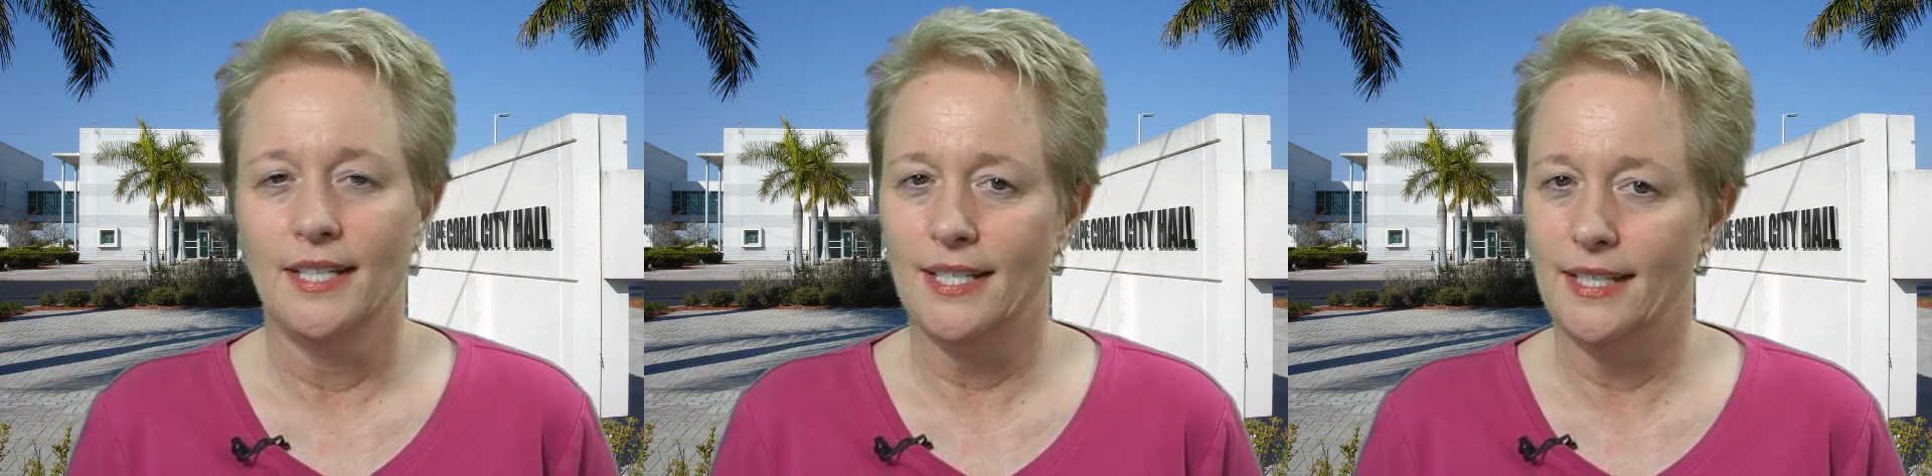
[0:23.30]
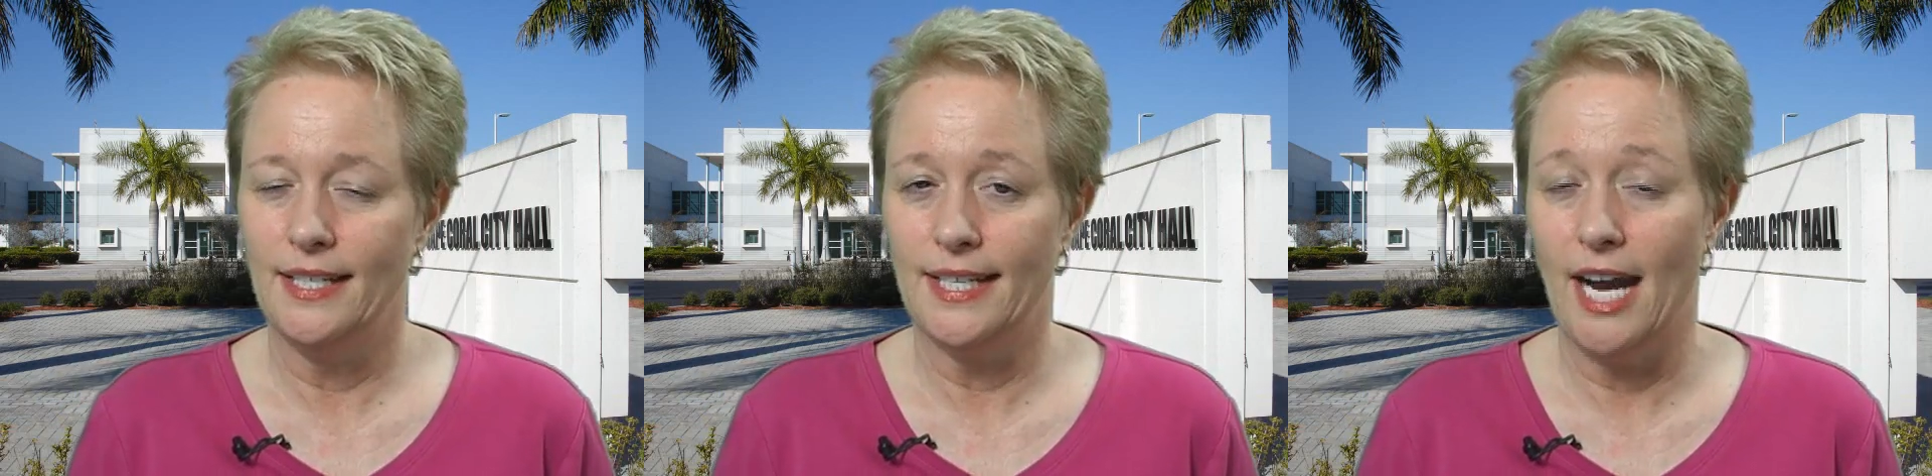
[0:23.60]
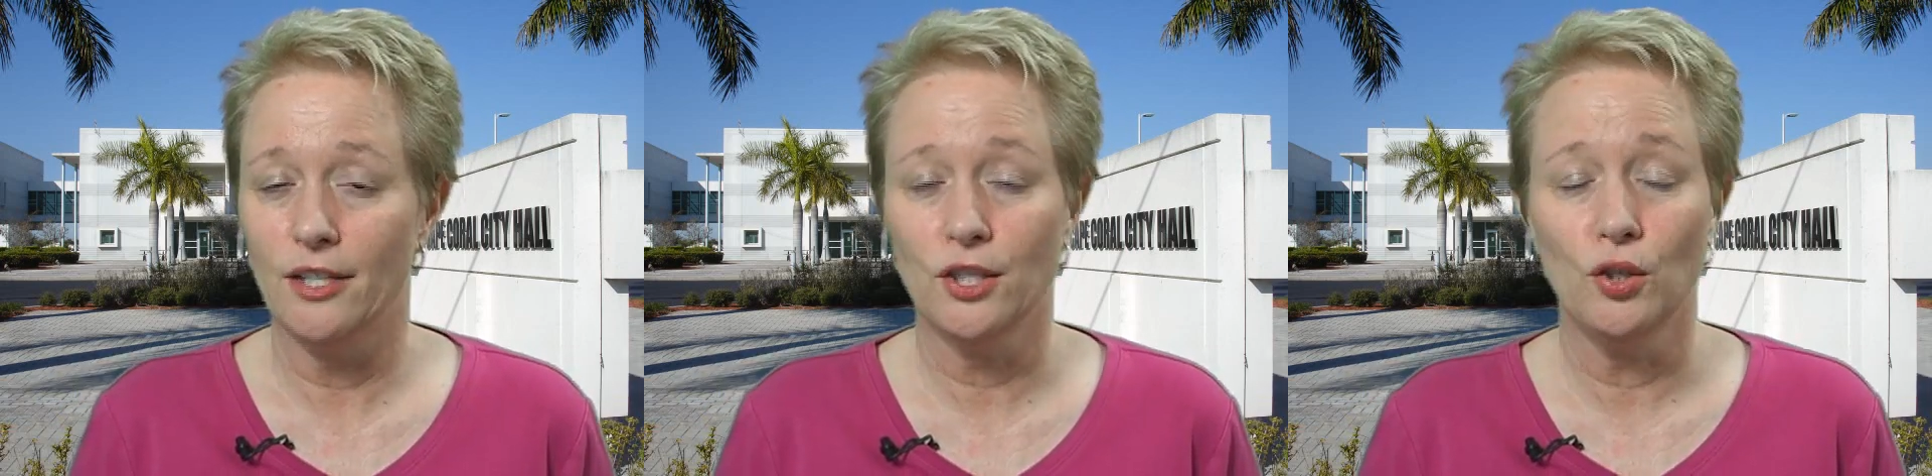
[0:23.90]
City
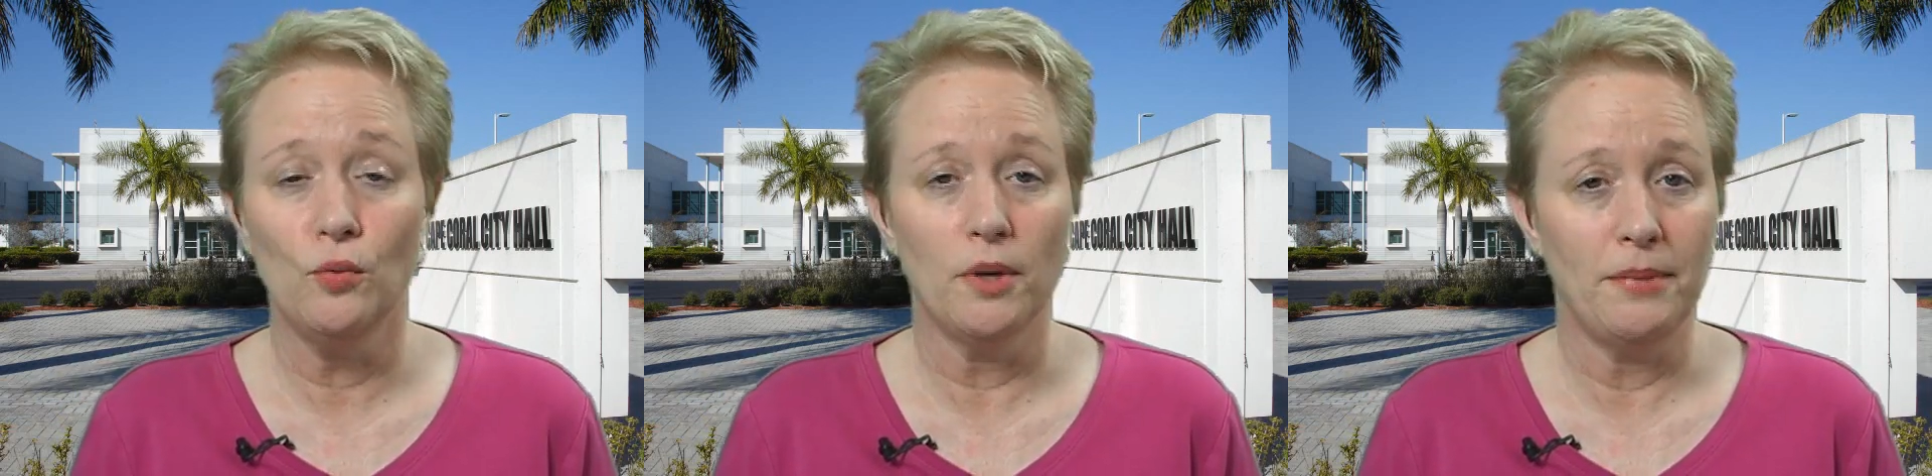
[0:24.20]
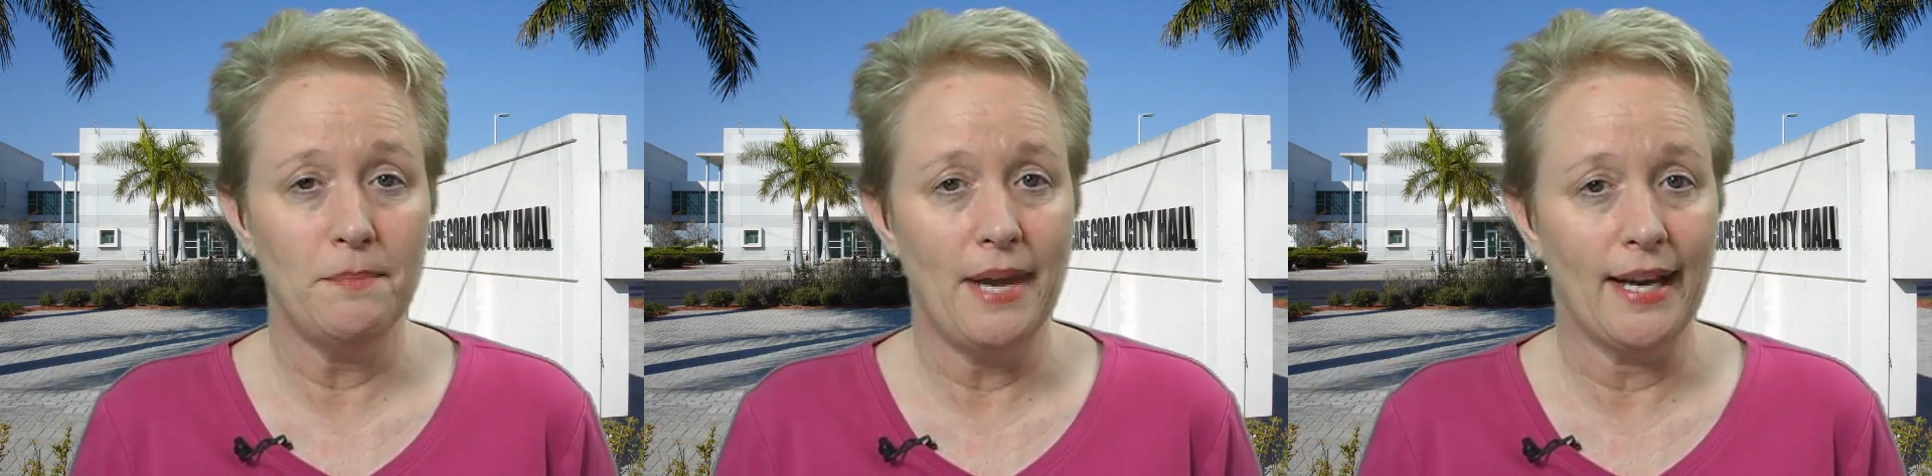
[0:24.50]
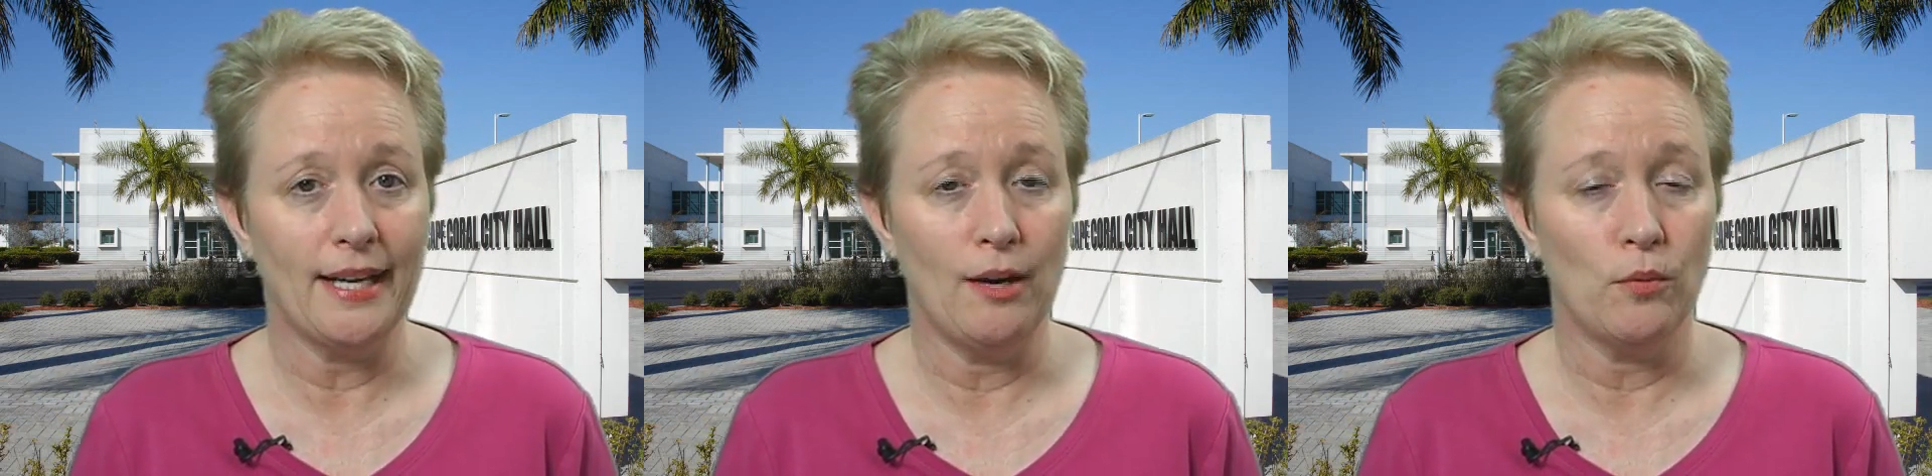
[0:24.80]
Council will be
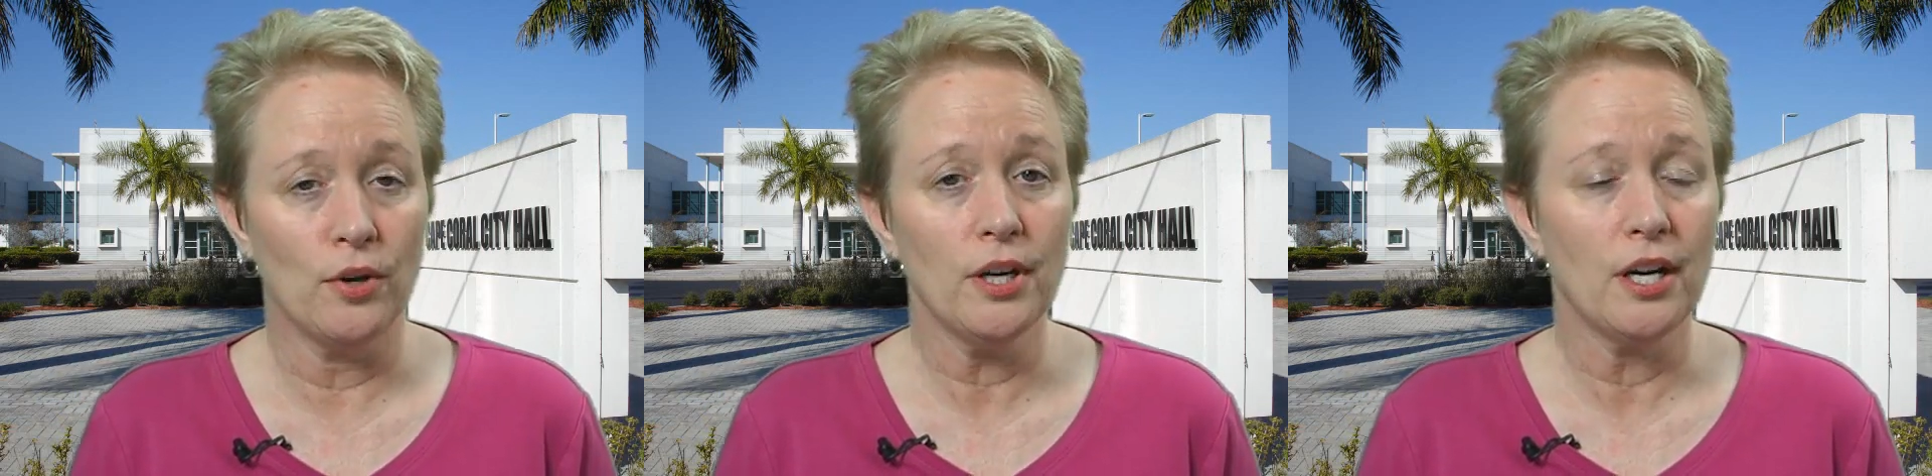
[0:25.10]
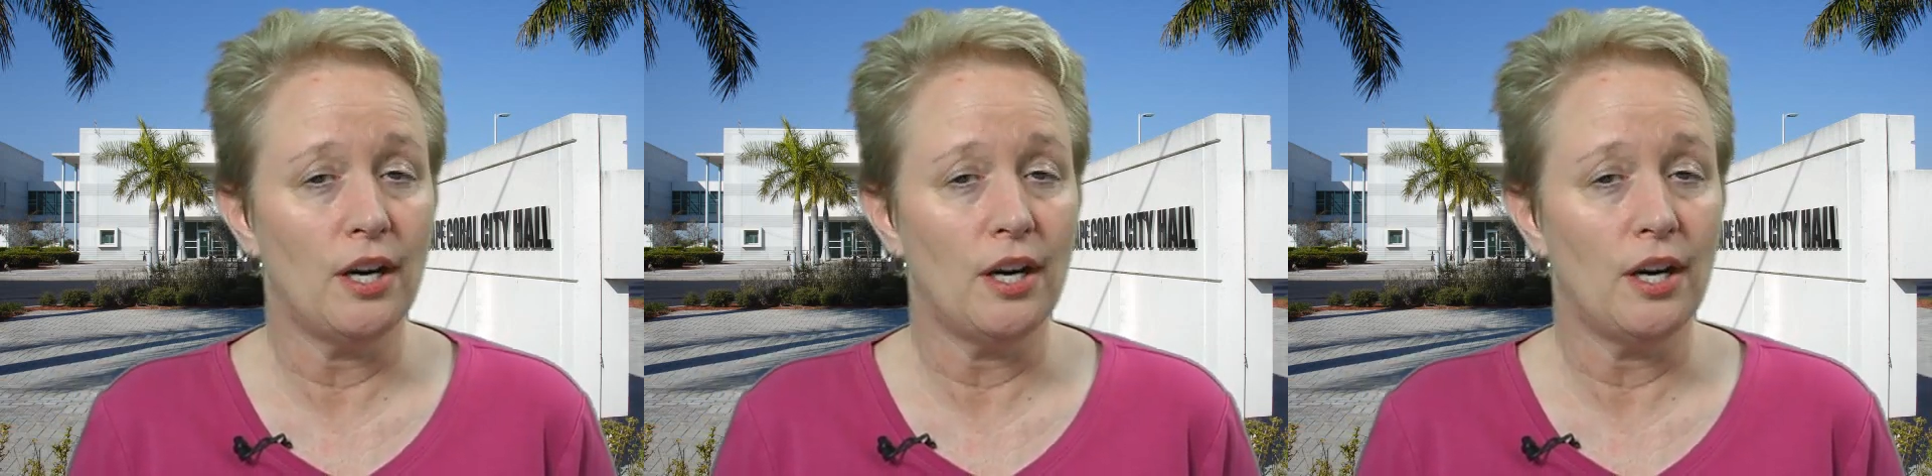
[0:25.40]
back at work